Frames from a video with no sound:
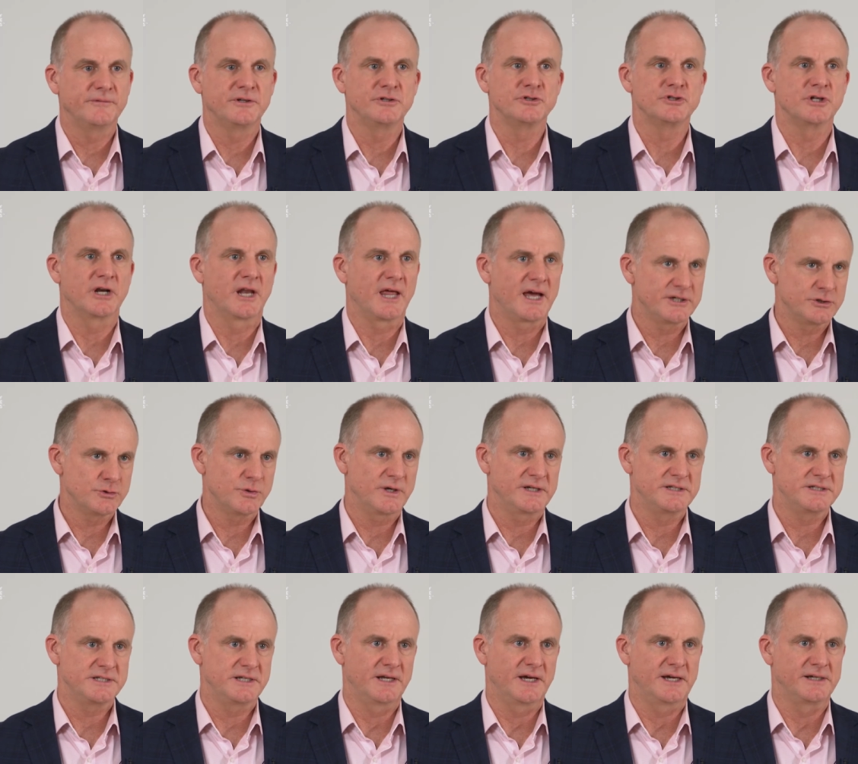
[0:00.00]
in July
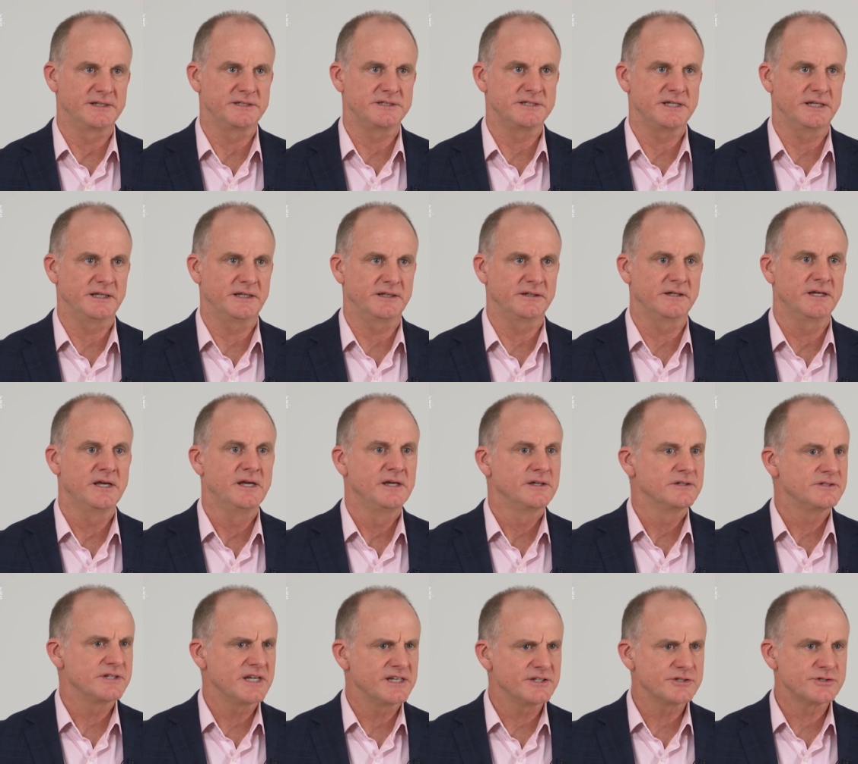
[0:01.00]
2019,
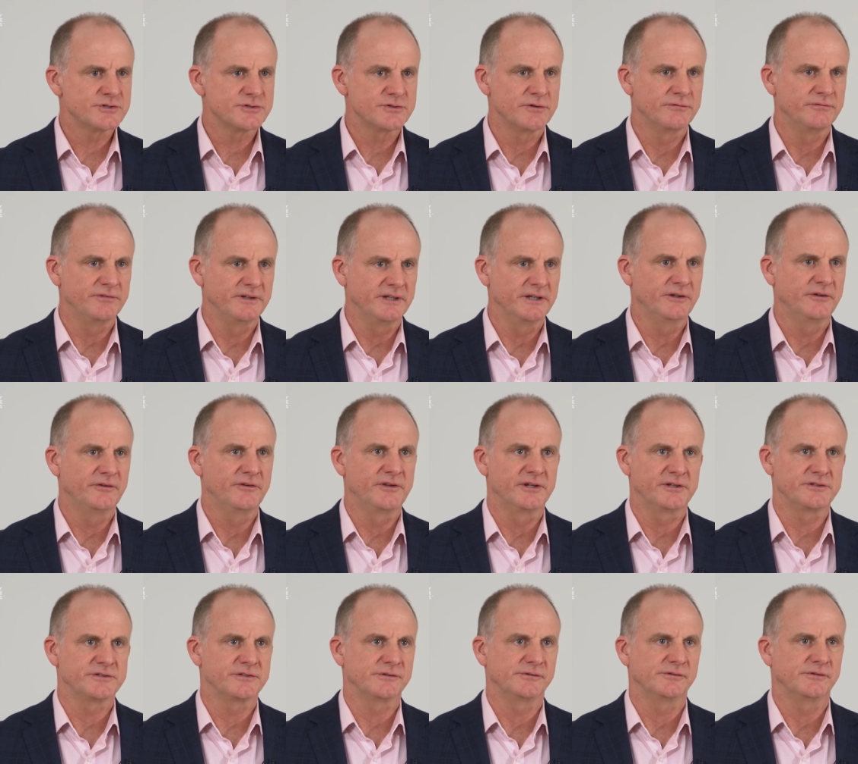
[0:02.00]
tests revealed
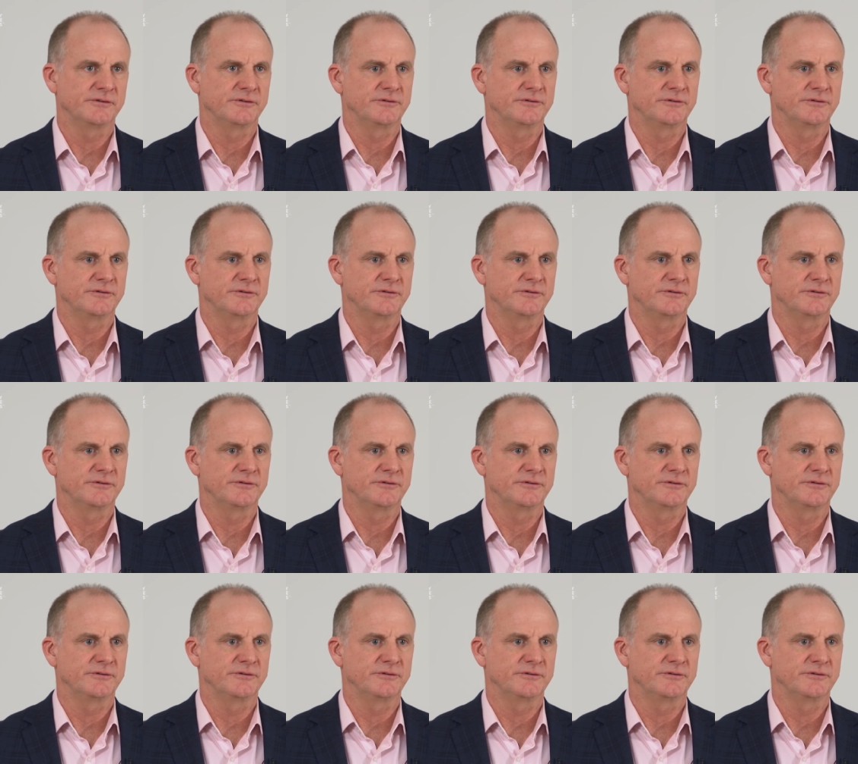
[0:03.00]
that